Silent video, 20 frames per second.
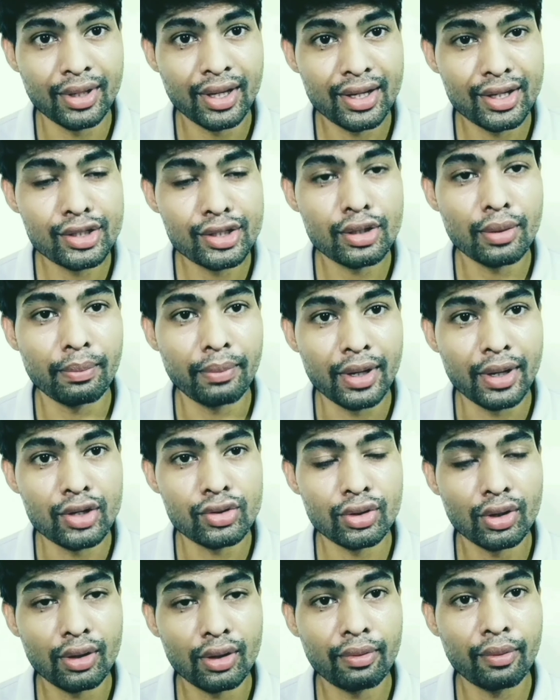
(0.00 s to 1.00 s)
there is a
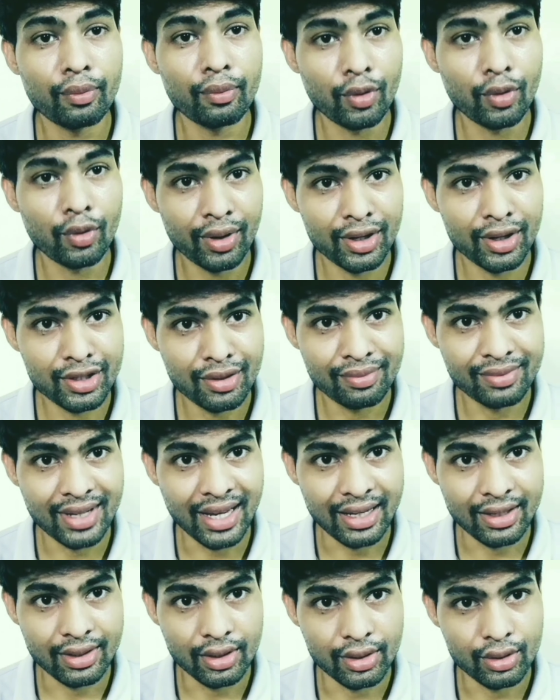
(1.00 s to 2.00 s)
mention of a progressive
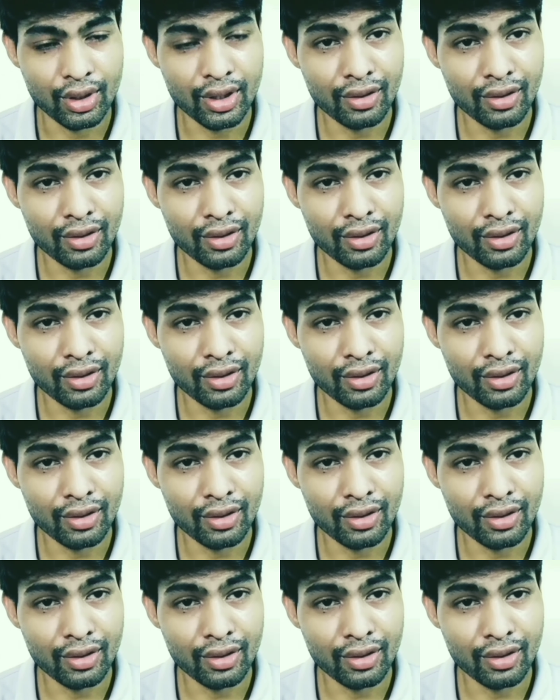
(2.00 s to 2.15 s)
taxes,